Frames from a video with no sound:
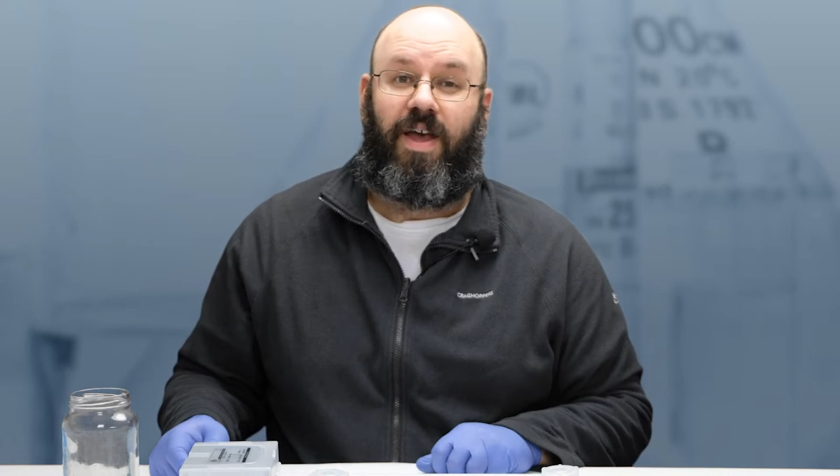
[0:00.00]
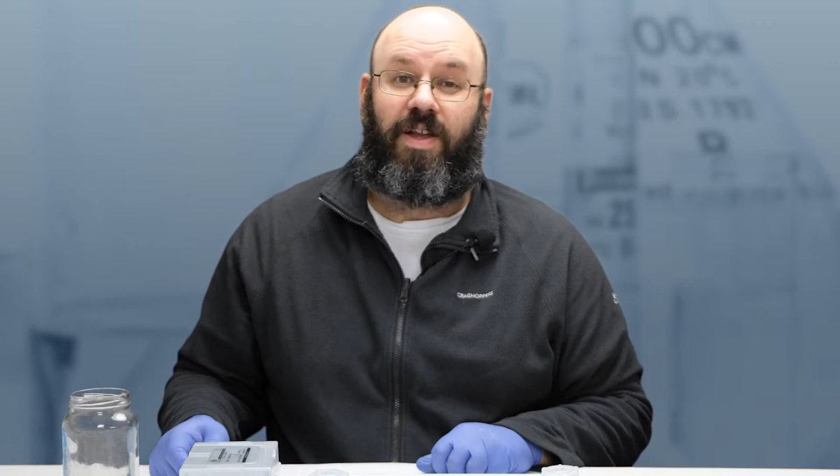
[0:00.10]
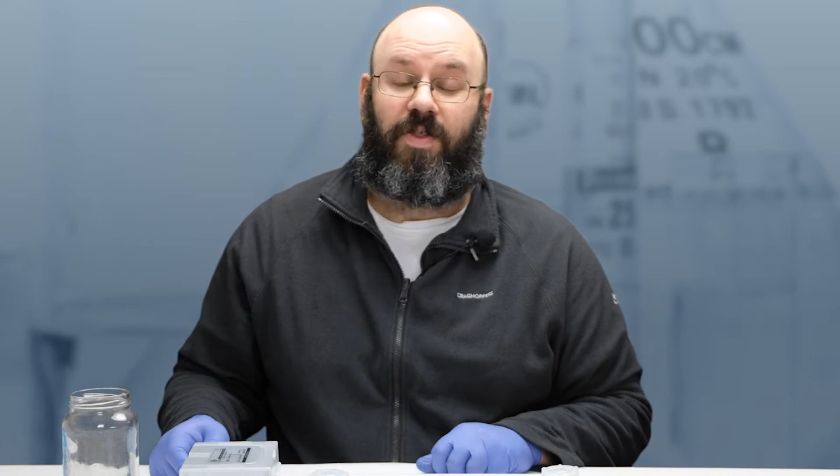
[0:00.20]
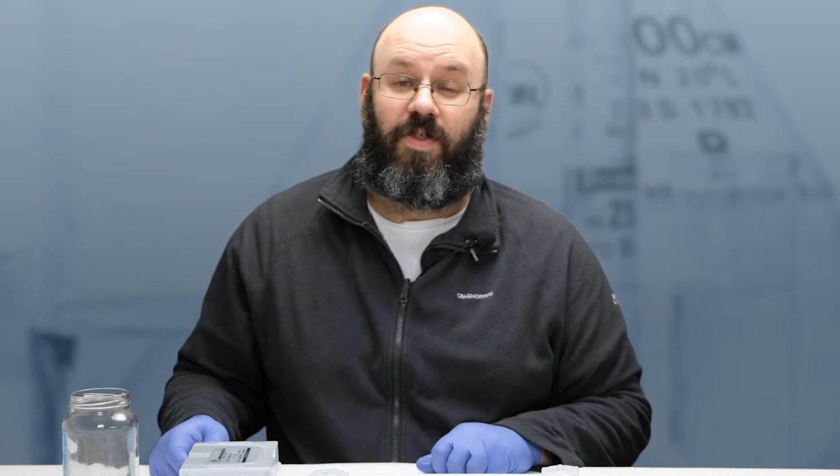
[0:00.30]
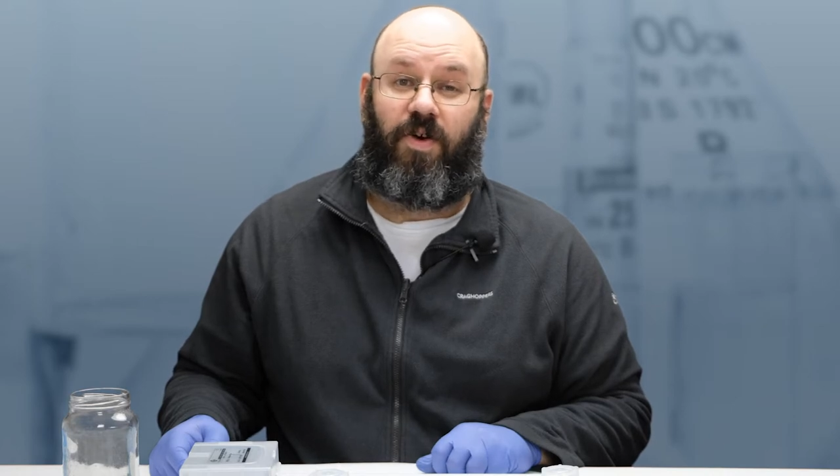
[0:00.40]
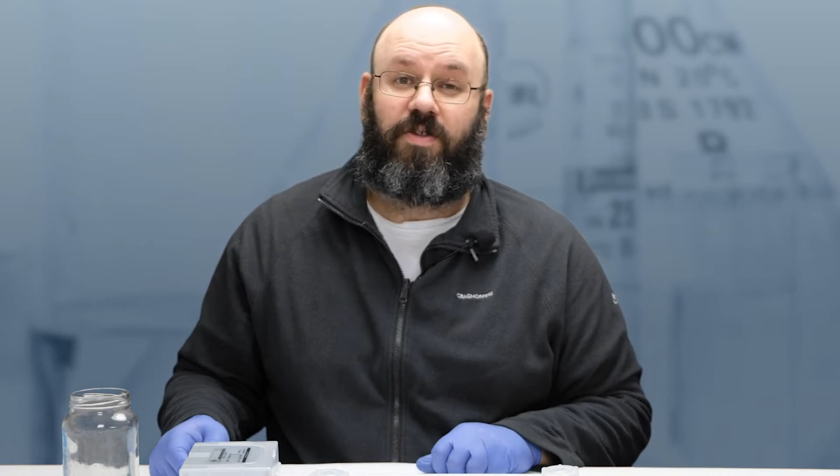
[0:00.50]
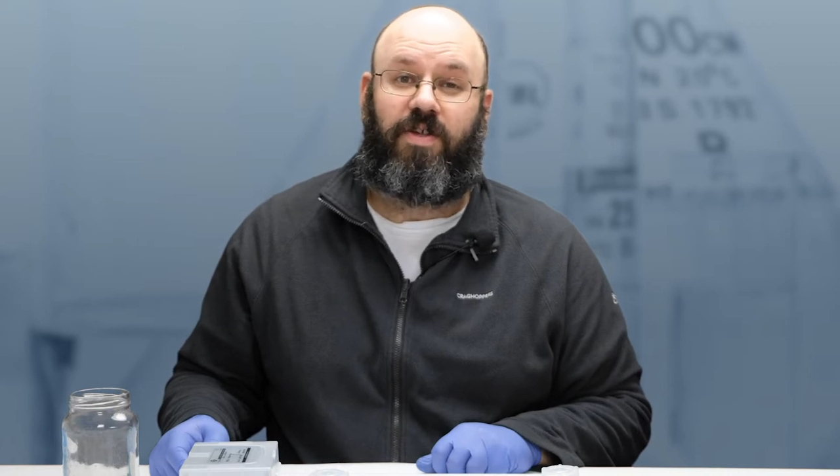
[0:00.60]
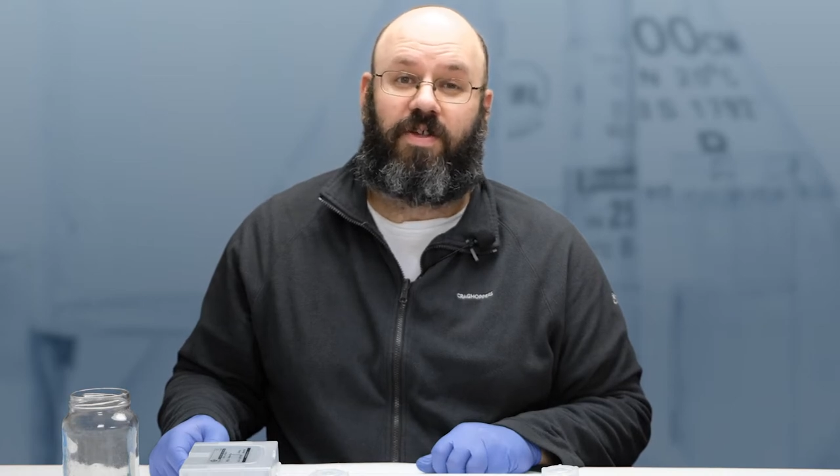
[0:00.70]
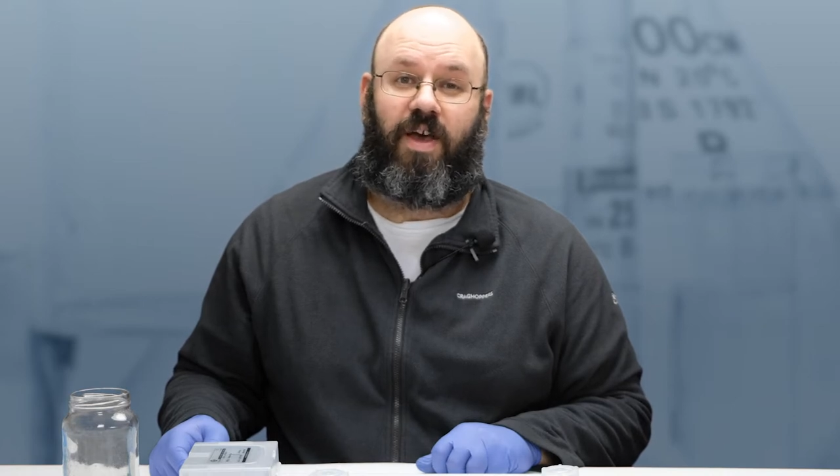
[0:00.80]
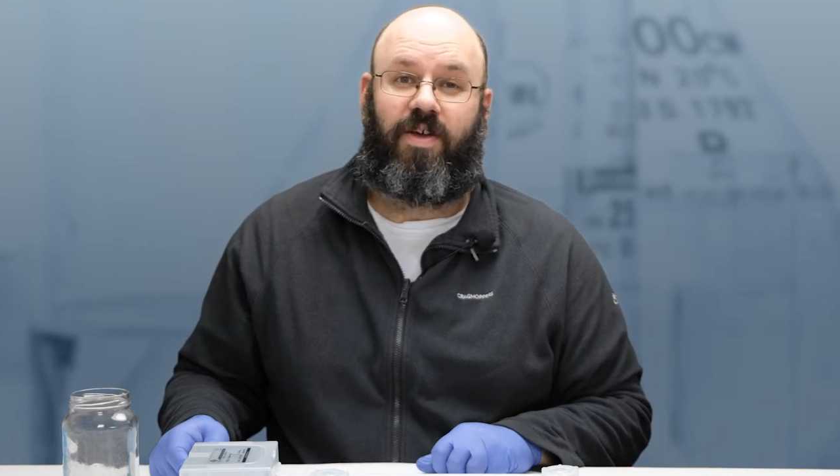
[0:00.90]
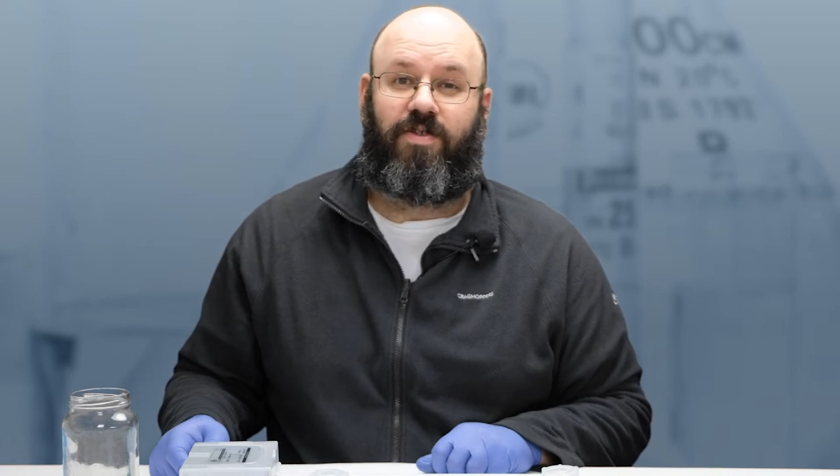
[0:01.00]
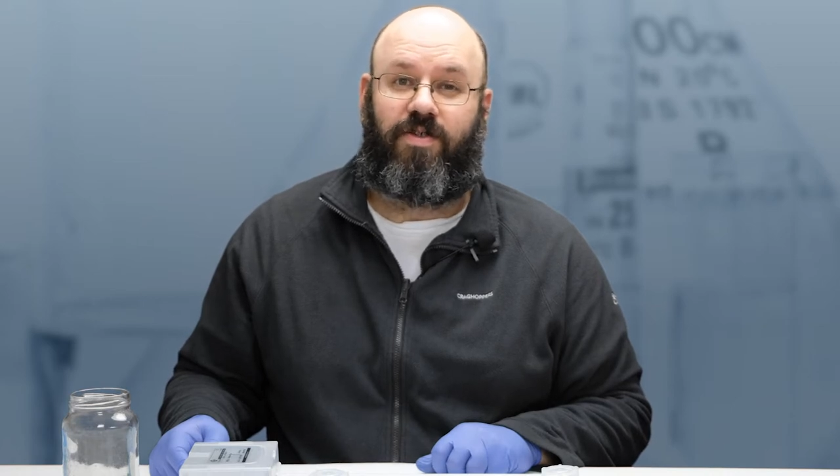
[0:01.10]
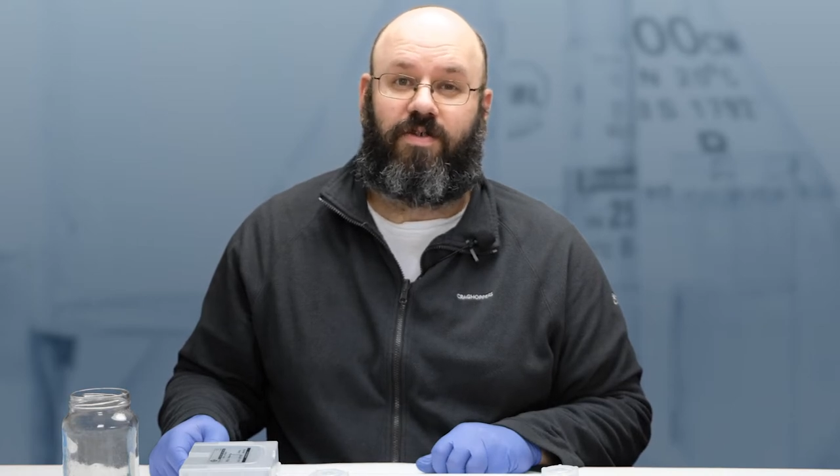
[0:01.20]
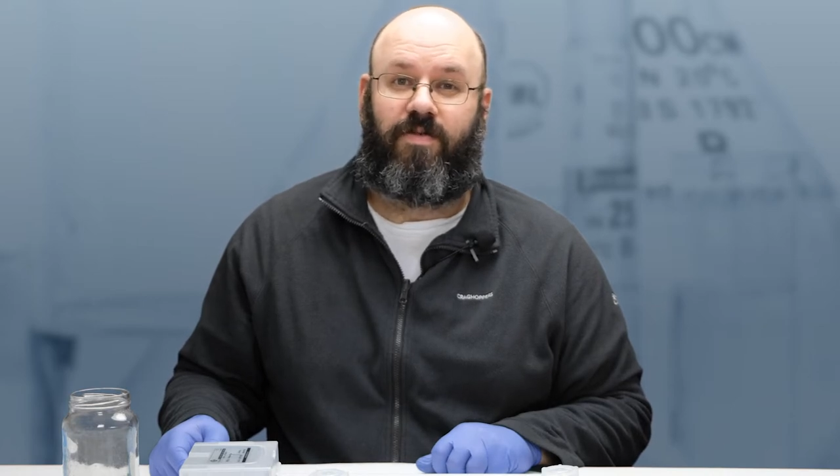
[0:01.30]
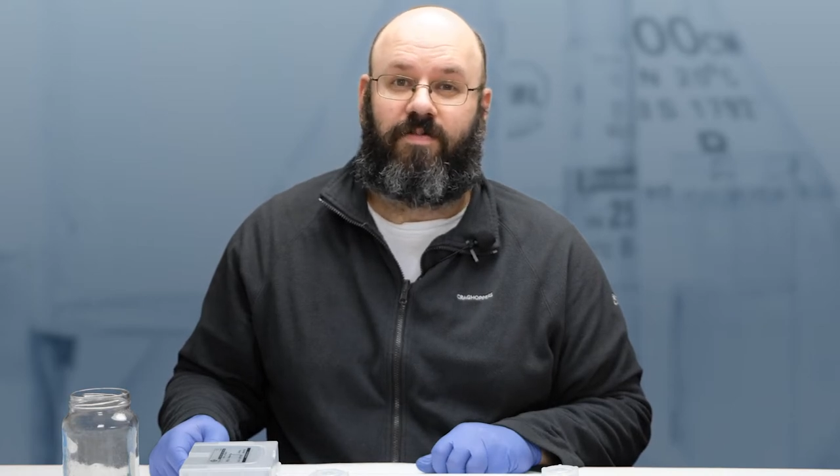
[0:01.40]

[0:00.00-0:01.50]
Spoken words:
in 30 seconds.